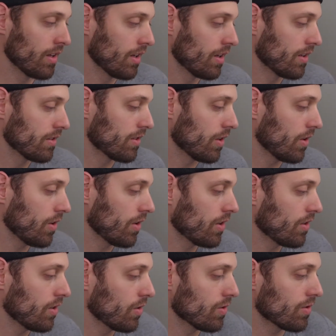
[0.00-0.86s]
So you
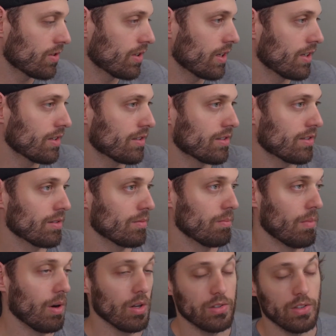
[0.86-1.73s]
can use this a
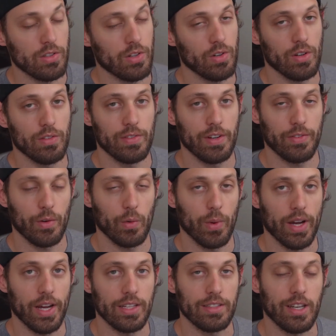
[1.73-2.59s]
multitude of different
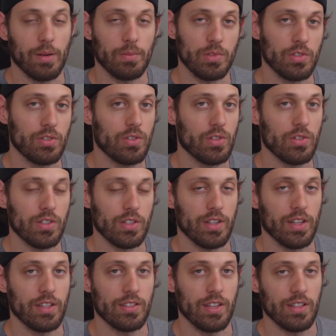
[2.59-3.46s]
ways. I'm just using
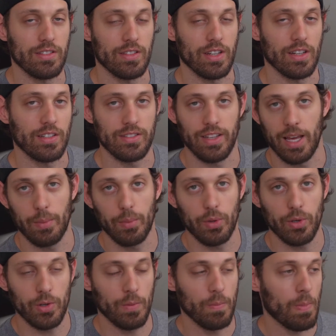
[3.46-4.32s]
this as an
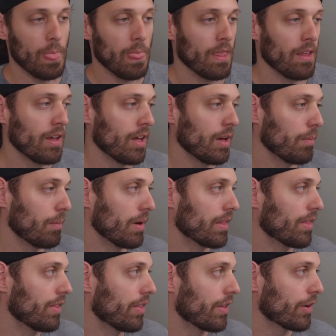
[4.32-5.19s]
example,
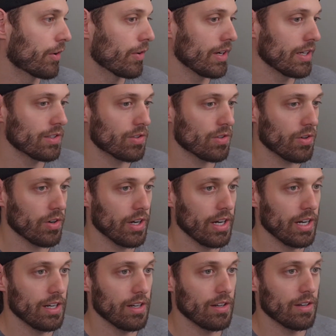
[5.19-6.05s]
but the green
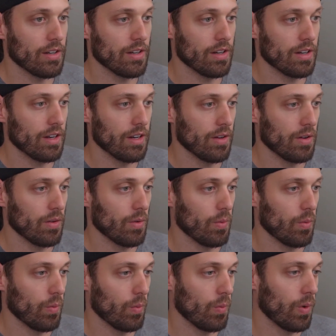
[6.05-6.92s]
screen,
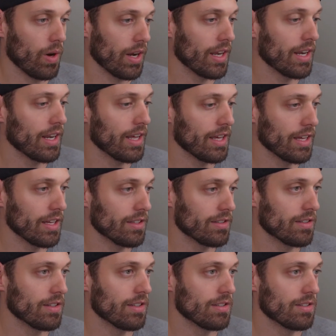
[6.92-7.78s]
what it
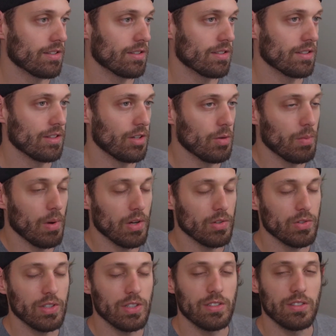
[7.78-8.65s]
is you
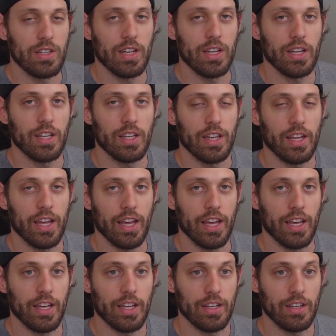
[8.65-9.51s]
mostly see it
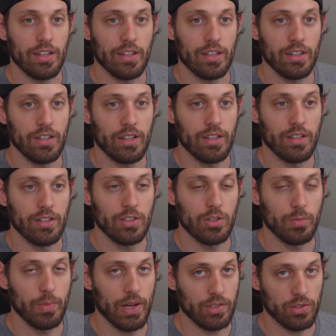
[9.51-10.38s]
in
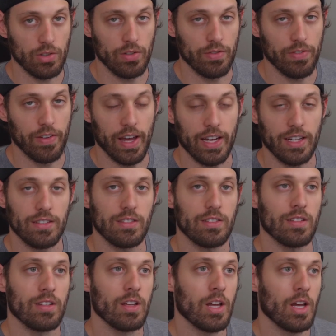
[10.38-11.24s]
special
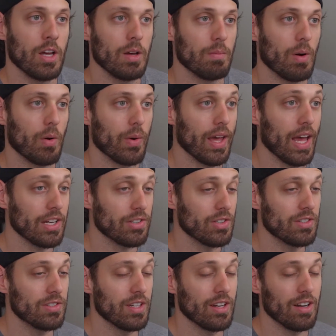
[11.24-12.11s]
effects, but we
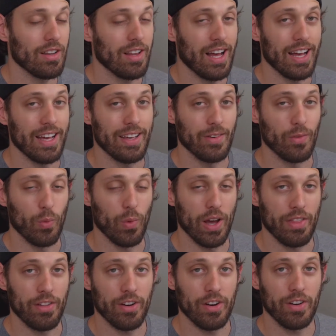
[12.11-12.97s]
actually see it a lot in
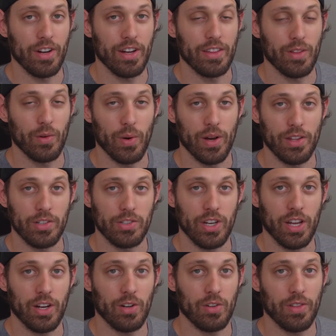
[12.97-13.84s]
weather, and the Weather
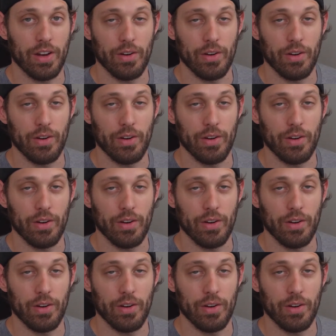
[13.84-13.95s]
Channel.